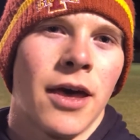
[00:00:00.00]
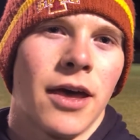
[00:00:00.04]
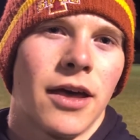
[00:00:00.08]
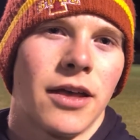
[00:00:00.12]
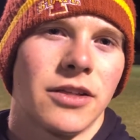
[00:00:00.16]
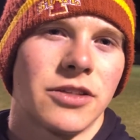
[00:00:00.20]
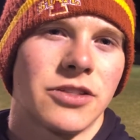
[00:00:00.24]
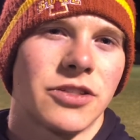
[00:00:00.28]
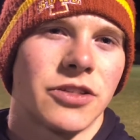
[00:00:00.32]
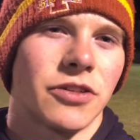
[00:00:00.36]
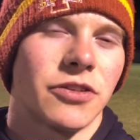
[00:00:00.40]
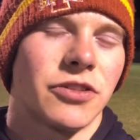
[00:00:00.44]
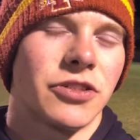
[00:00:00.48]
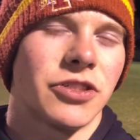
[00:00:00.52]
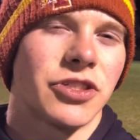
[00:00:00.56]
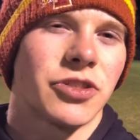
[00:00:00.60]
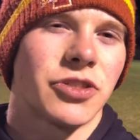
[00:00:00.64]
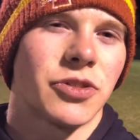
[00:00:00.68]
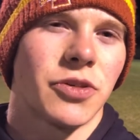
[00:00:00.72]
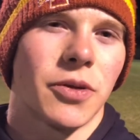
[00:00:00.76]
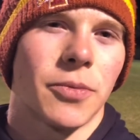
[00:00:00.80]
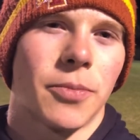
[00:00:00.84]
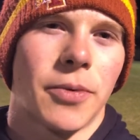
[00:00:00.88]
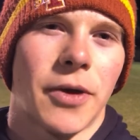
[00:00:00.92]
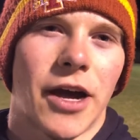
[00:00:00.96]
And so just
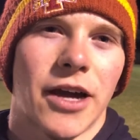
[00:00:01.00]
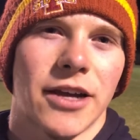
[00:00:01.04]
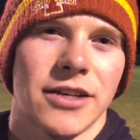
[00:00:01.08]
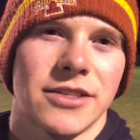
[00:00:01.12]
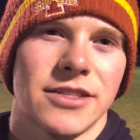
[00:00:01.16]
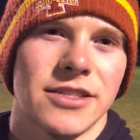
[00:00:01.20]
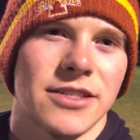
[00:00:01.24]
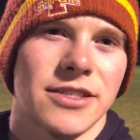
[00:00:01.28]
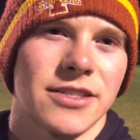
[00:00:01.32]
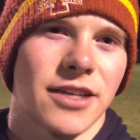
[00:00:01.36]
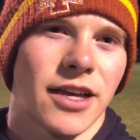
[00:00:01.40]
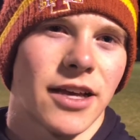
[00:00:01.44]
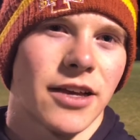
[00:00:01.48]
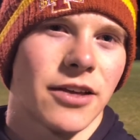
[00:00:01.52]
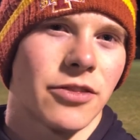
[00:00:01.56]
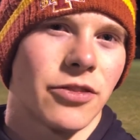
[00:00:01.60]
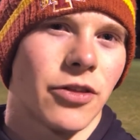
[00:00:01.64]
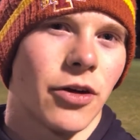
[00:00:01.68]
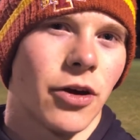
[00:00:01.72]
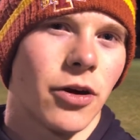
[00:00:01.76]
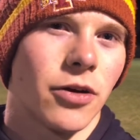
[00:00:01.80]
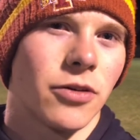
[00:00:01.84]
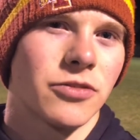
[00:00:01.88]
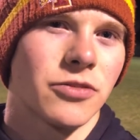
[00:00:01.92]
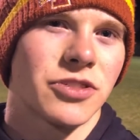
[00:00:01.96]
doing practices like
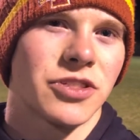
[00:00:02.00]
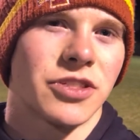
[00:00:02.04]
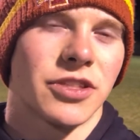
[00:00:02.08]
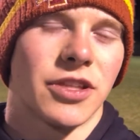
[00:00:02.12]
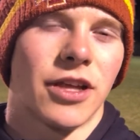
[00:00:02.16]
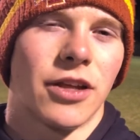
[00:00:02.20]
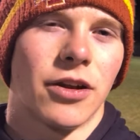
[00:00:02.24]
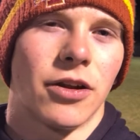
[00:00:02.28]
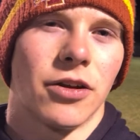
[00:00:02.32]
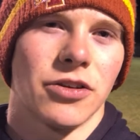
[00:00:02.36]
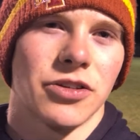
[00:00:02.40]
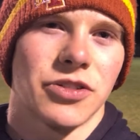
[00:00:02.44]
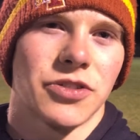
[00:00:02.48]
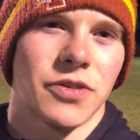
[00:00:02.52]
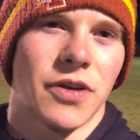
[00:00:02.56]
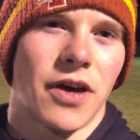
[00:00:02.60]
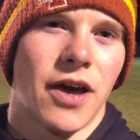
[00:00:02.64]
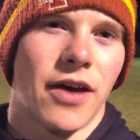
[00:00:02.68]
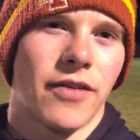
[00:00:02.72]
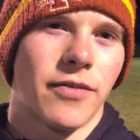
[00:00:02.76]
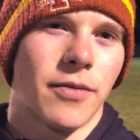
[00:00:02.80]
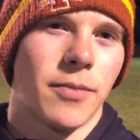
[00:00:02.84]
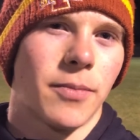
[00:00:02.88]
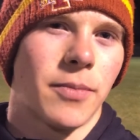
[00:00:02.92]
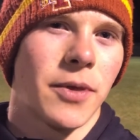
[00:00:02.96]
those, and then also
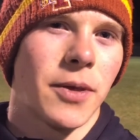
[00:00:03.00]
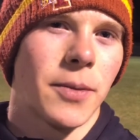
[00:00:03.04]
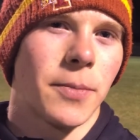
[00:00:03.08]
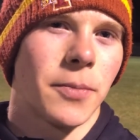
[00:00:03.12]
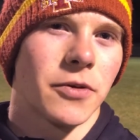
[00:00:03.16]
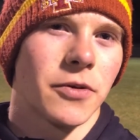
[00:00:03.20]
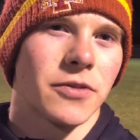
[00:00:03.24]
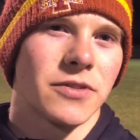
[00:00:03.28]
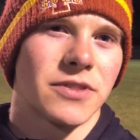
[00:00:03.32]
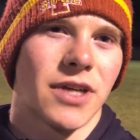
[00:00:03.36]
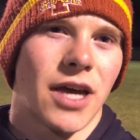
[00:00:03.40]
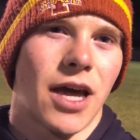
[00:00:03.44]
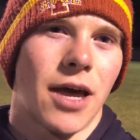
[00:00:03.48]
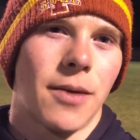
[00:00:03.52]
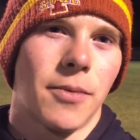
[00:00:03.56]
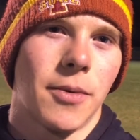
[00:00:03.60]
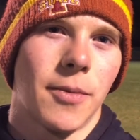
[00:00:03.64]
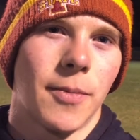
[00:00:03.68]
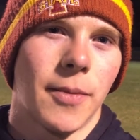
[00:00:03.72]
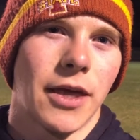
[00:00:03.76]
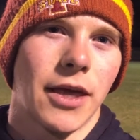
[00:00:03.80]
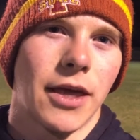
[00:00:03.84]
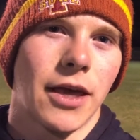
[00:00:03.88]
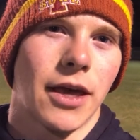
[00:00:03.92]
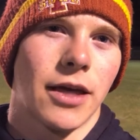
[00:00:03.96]
having people
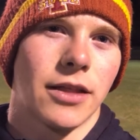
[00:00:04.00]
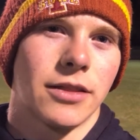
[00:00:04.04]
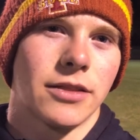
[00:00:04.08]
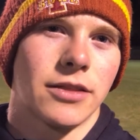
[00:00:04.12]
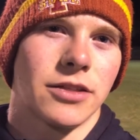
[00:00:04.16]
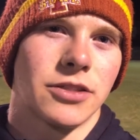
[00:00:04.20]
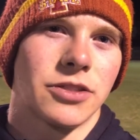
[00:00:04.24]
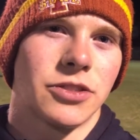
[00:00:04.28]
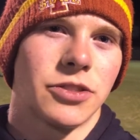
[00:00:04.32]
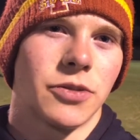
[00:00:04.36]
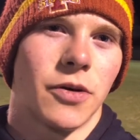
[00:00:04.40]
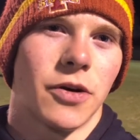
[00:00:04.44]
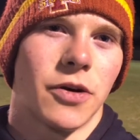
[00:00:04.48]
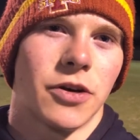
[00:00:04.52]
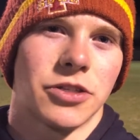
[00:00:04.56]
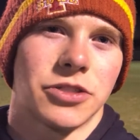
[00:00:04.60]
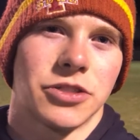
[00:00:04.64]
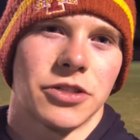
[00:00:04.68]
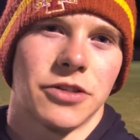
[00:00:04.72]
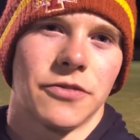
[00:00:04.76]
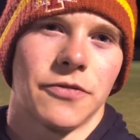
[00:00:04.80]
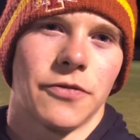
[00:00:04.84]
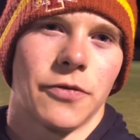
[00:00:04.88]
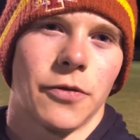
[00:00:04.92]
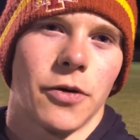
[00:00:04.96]
timing me at the
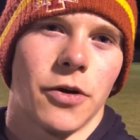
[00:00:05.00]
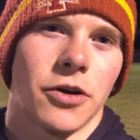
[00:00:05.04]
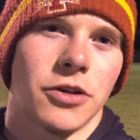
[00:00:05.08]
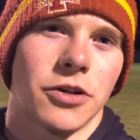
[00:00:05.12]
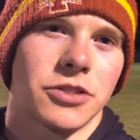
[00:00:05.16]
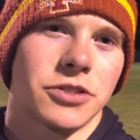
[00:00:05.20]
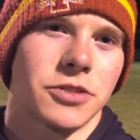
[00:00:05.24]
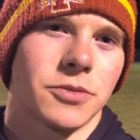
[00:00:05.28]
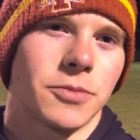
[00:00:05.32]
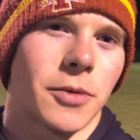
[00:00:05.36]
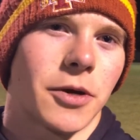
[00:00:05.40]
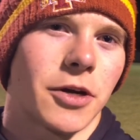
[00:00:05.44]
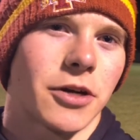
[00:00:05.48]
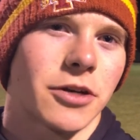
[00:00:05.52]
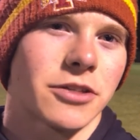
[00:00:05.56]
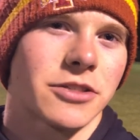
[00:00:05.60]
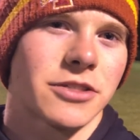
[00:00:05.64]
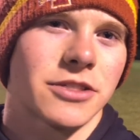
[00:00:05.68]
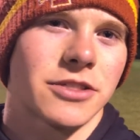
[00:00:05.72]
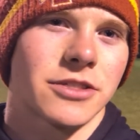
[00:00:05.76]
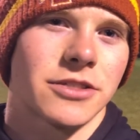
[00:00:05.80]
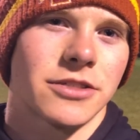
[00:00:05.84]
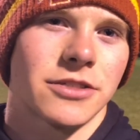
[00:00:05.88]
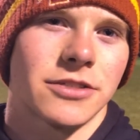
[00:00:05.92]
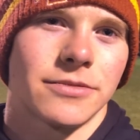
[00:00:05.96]
200 and 400 marks.